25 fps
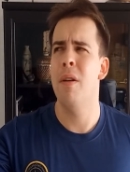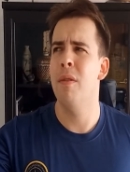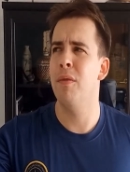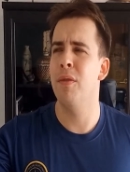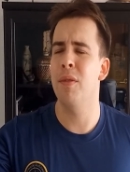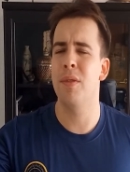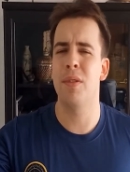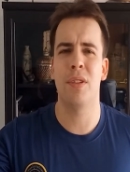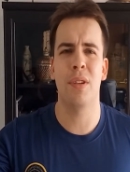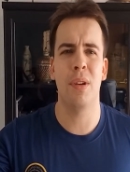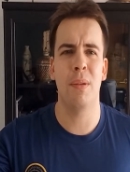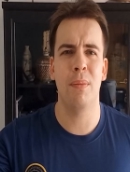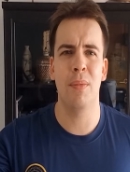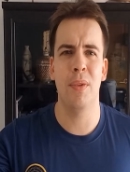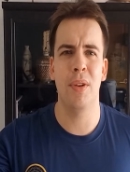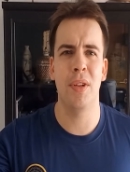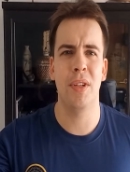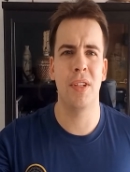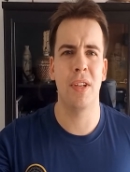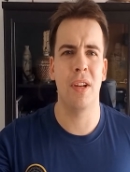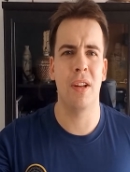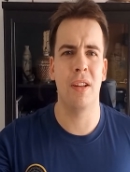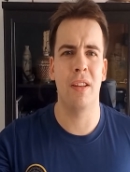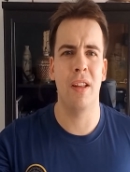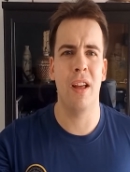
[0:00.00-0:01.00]
for some
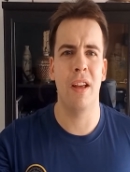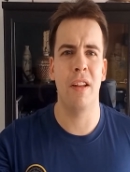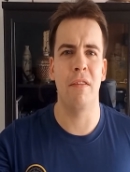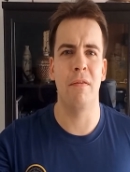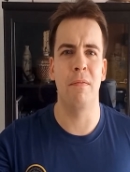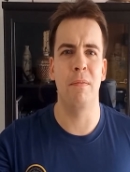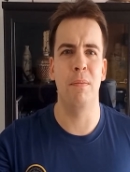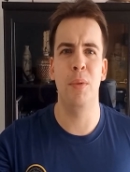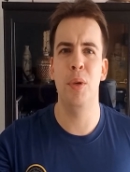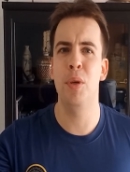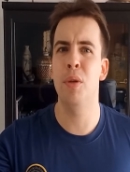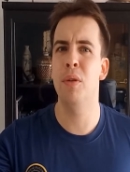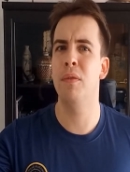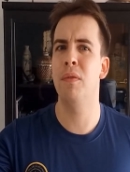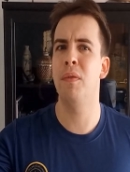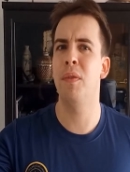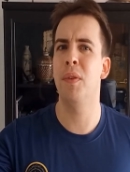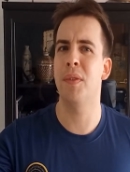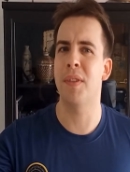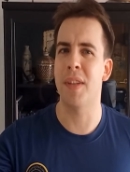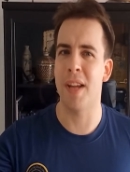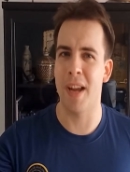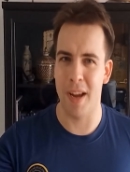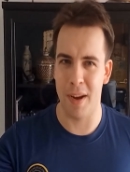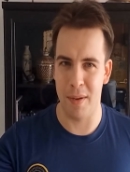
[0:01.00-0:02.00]
reason, a lot of beautiful
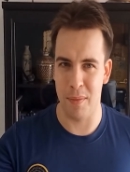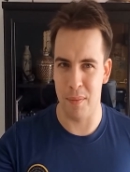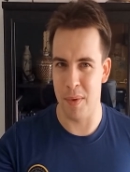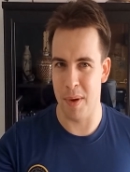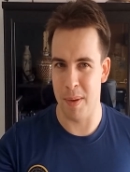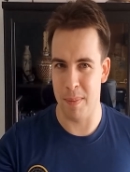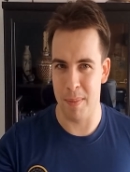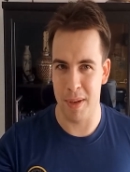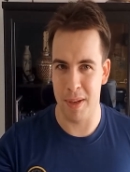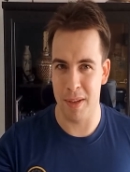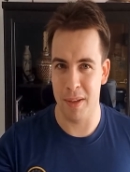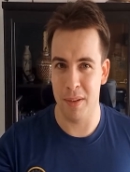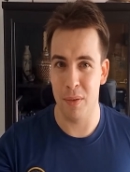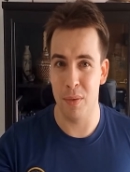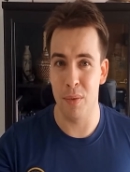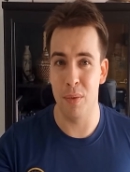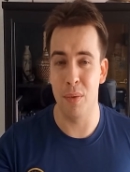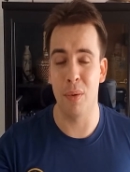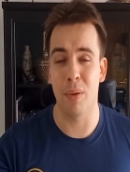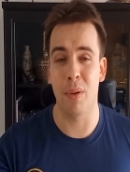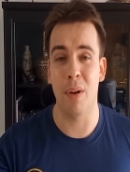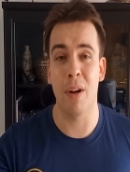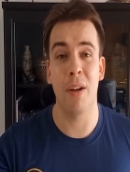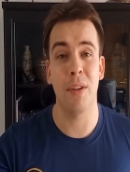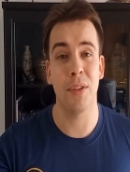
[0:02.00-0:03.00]
Thai women who
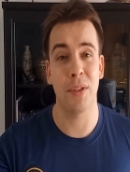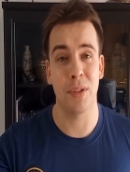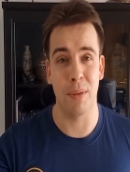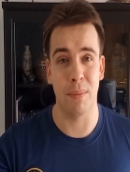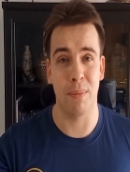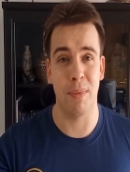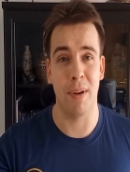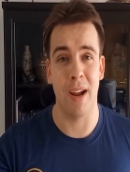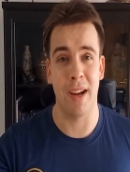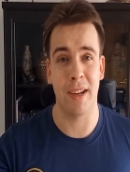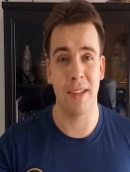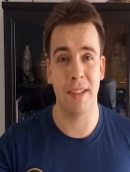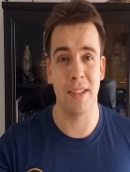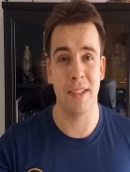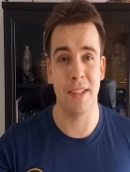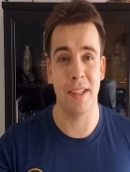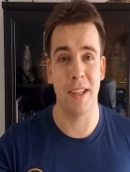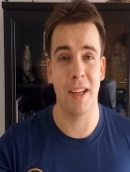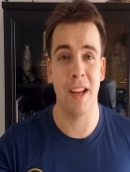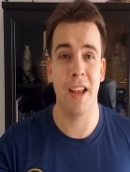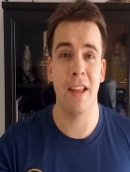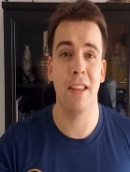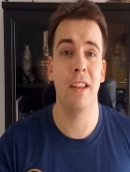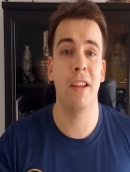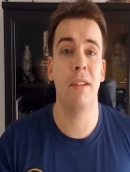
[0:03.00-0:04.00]
were also practicing.
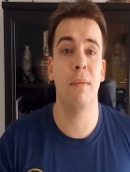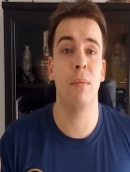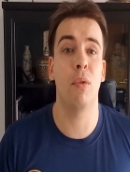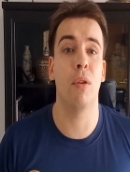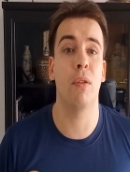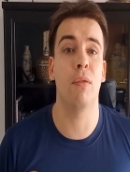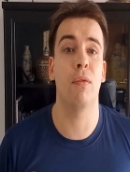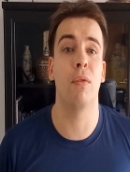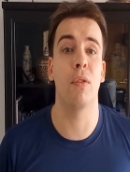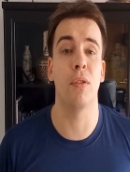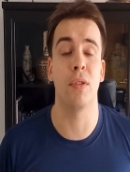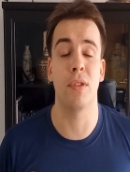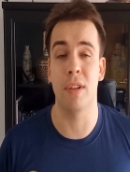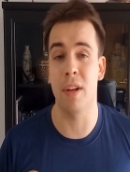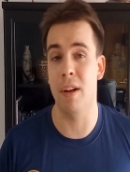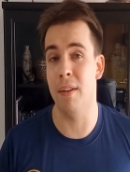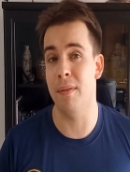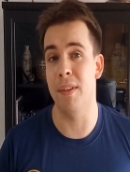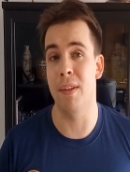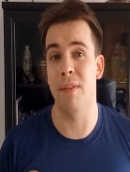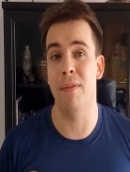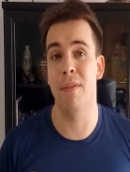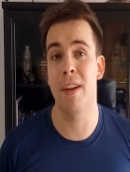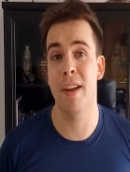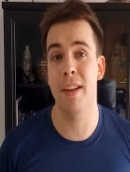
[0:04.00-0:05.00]
I think more for
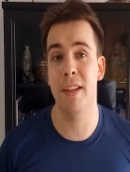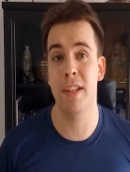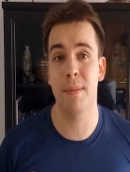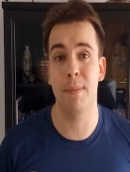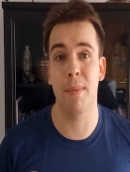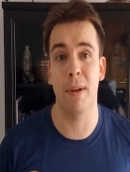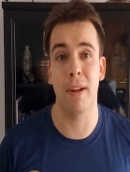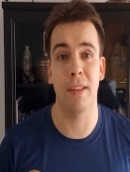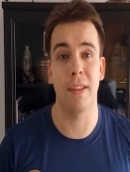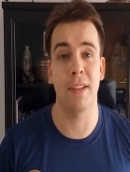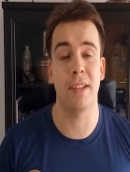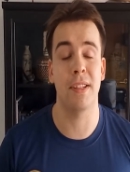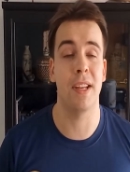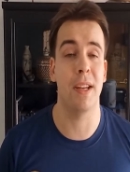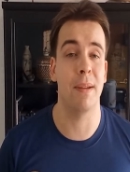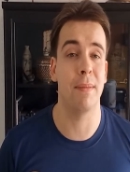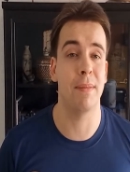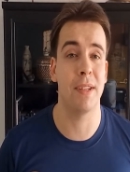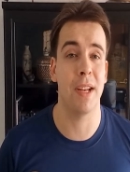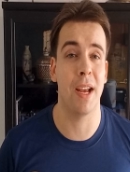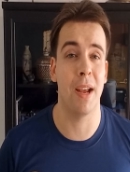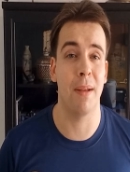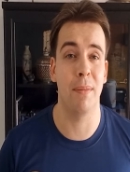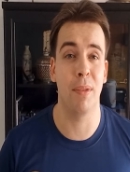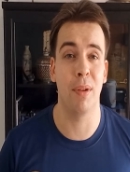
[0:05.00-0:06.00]
self-defense, but at the same
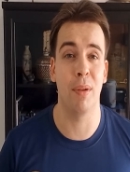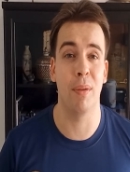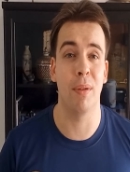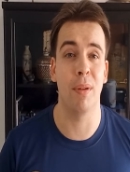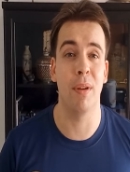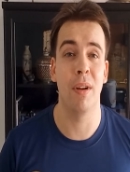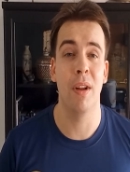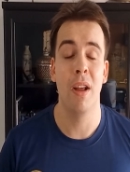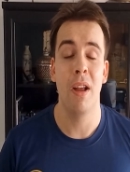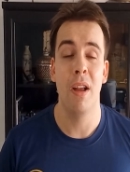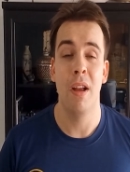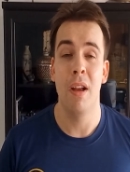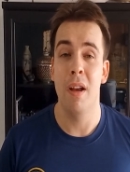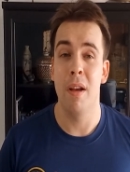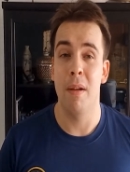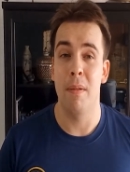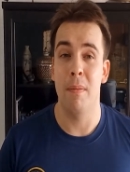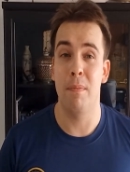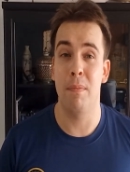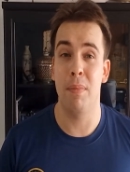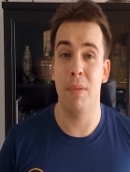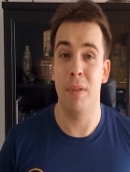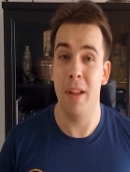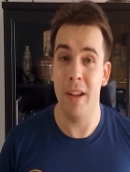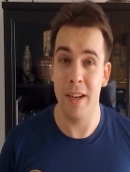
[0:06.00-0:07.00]
time, there were
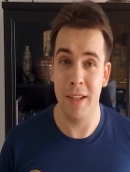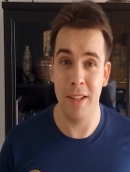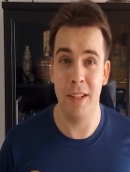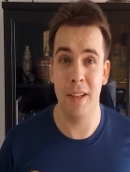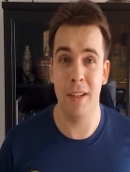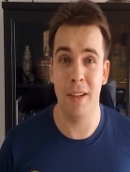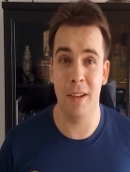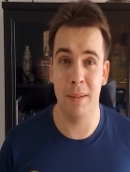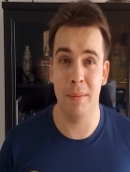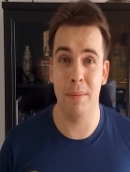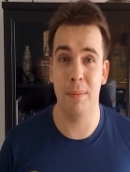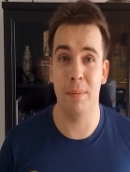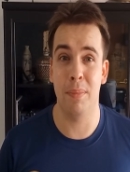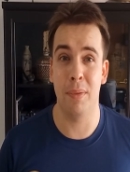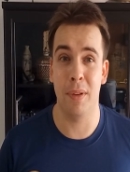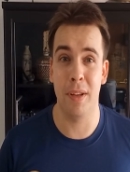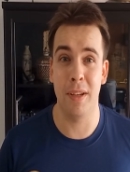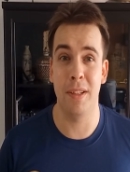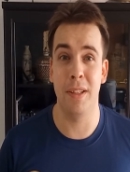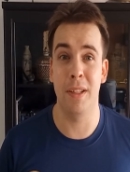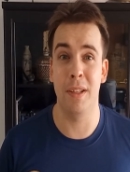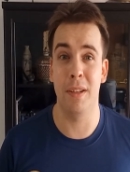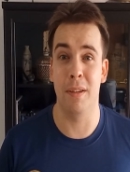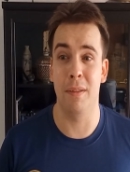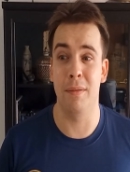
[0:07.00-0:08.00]
plenty of
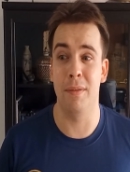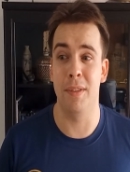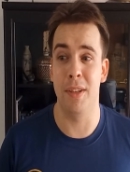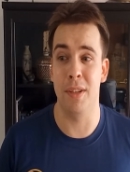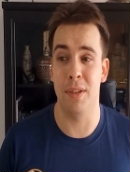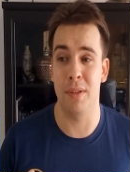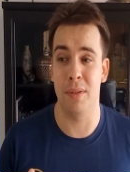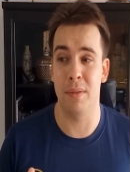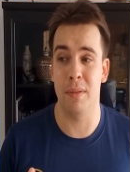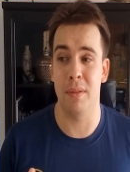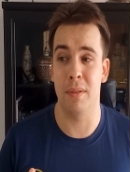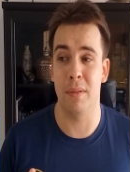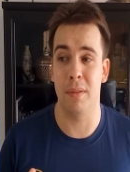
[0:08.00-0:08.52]
plenty of these